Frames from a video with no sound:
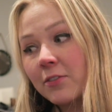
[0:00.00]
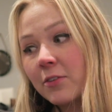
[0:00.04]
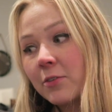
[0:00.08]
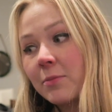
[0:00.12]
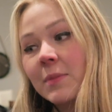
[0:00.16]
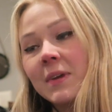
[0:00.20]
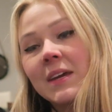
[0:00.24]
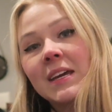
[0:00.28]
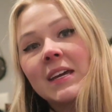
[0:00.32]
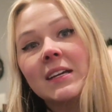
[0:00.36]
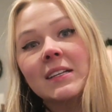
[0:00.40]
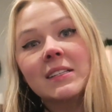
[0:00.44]
for
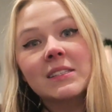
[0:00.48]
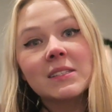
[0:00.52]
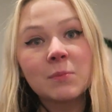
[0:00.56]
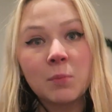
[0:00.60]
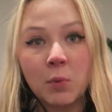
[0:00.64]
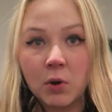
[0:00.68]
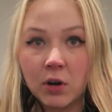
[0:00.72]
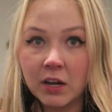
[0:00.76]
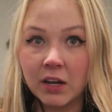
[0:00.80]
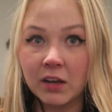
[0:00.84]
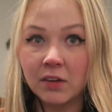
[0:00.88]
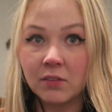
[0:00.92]
me. It's
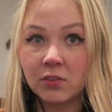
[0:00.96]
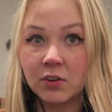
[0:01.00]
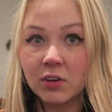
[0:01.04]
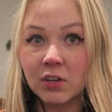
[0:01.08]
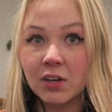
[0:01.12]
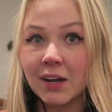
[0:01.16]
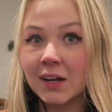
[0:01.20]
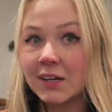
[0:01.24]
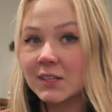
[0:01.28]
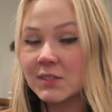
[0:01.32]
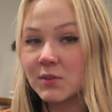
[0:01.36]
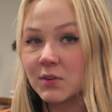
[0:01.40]
morning for
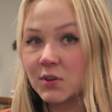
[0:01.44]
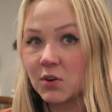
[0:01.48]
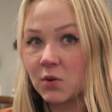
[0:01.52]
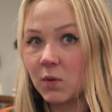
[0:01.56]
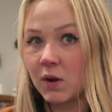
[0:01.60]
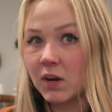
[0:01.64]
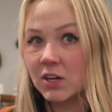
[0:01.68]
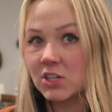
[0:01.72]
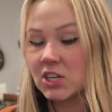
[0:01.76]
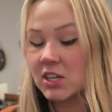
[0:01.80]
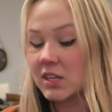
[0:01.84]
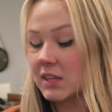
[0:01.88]
you guys when you're
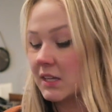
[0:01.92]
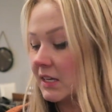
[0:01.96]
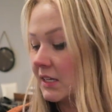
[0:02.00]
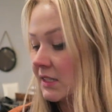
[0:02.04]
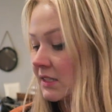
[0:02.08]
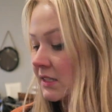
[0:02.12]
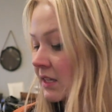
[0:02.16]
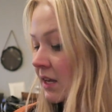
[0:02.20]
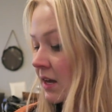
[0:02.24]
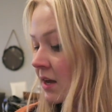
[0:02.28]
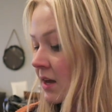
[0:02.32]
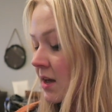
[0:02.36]
watching
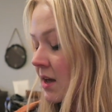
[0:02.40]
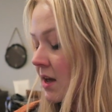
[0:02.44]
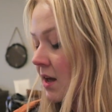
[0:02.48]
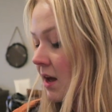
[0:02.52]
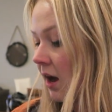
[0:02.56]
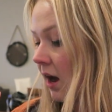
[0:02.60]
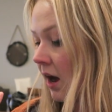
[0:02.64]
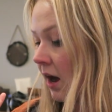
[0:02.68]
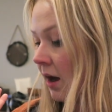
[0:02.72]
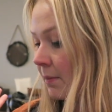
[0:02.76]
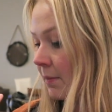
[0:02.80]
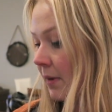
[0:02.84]
this.
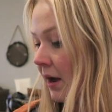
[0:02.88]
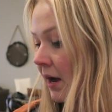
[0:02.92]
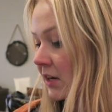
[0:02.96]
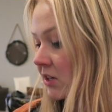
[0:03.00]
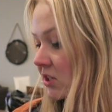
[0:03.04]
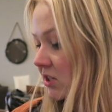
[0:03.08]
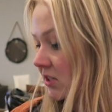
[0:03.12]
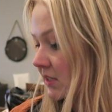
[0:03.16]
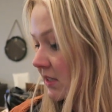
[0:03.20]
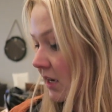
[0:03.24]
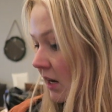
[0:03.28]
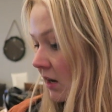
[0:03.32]
Um, I
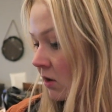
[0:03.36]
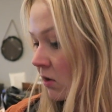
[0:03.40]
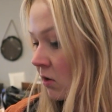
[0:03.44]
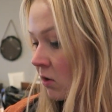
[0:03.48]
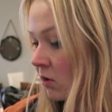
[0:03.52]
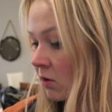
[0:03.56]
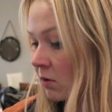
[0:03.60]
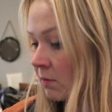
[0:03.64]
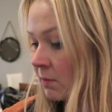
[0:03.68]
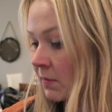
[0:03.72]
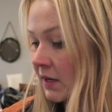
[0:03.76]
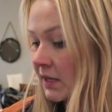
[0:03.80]
just got
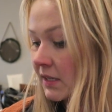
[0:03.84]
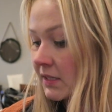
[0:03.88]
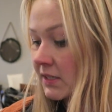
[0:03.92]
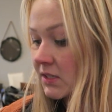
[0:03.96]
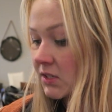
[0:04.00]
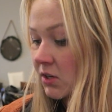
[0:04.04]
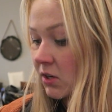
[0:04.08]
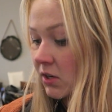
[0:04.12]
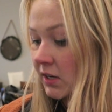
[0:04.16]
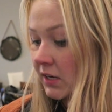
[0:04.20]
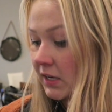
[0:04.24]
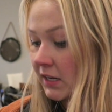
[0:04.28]
home,
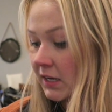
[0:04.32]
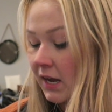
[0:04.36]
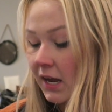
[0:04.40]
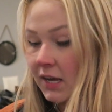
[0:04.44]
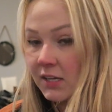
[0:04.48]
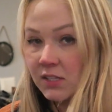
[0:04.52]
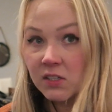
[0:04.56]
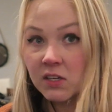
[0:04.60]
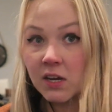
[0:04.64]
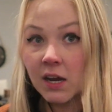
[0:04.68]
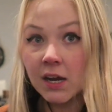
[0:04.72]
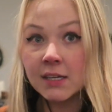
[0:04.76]
started,
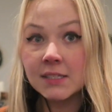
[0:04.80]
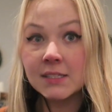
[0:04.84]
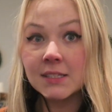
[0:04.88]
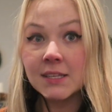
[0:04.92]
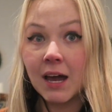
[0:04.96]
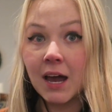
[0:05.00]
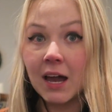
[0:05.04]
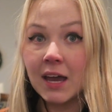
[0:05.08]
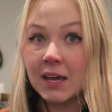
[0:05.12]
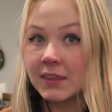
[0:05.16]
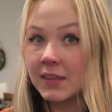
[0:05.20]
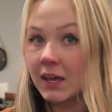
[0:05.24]
as you guys
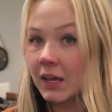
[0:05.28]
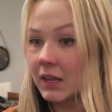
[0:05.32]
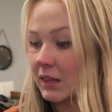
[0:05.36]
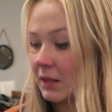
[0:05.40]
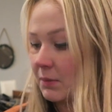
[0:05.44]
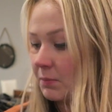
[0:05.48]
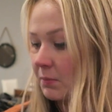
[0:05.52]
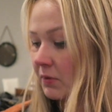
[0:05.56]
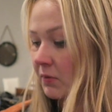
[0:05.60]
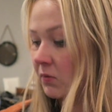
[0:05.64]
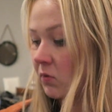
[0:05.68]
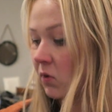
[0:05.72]
saw in that
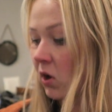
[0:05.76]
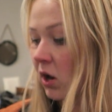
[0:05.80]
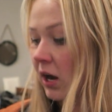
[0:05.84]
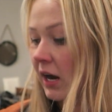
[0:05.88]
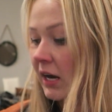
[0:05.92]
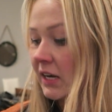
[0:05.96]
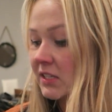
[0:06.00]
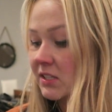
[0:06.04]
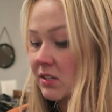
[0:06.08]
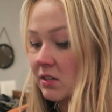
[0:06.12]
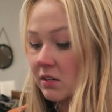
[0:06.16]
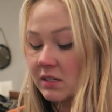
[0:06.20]
clip before,
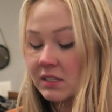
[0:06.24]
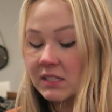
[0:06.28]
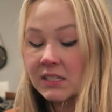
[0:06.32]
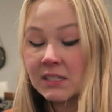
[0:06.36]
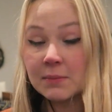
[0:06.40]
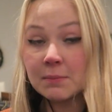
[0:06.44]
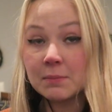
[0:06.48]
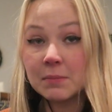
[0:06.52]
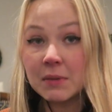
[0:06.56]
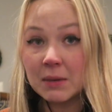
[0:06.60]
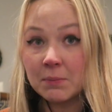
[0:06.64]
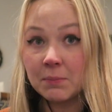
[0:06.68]
I started
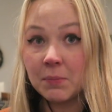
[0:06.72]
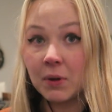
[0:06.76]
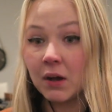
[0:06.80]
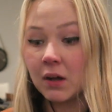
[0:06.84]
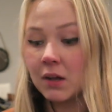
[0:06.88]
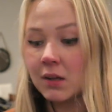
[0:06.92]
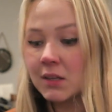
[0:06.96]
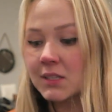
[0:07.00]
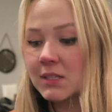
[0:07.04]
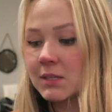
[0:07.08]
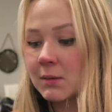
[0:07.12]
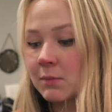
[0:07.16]
some
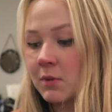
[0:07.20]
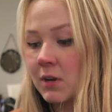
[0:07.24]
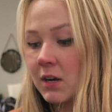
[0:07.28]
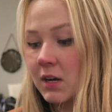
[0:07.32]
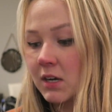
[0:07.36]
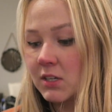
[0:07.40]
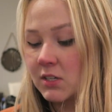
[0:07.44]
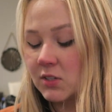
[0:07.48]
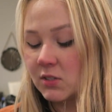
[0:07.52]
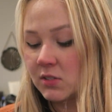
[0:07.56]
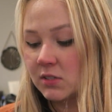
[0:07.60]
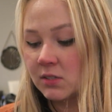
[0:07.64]
meatballs. I'm
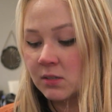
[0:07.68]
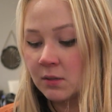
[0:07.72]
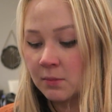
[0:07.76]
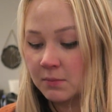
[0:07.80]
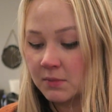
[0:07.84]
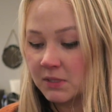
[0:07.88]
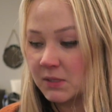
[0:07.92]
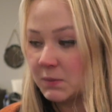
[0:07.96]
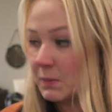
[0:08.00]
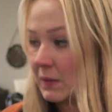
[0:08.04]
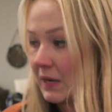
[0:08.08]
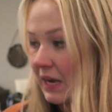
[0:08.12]
gonna do
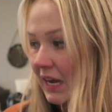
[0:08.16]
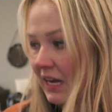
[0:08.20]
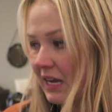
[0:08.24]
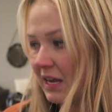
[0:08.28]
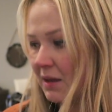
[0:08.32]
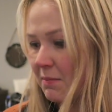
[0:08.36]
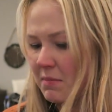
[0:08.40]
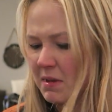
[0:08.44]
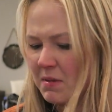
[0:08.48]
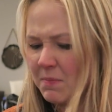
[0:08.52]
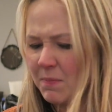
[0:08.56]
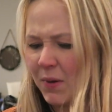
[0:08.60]
some
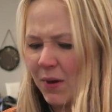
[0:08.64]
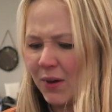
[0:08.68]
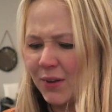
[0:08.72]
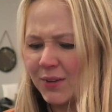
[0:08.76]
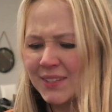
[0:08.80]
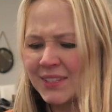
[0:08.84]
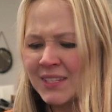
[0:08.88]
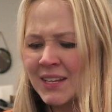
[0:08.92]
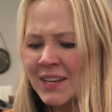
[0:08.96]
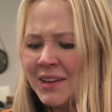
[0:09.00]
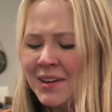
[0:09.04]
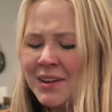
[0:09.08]
spaghetti and
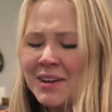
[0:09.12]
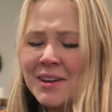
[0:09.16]
meatballs.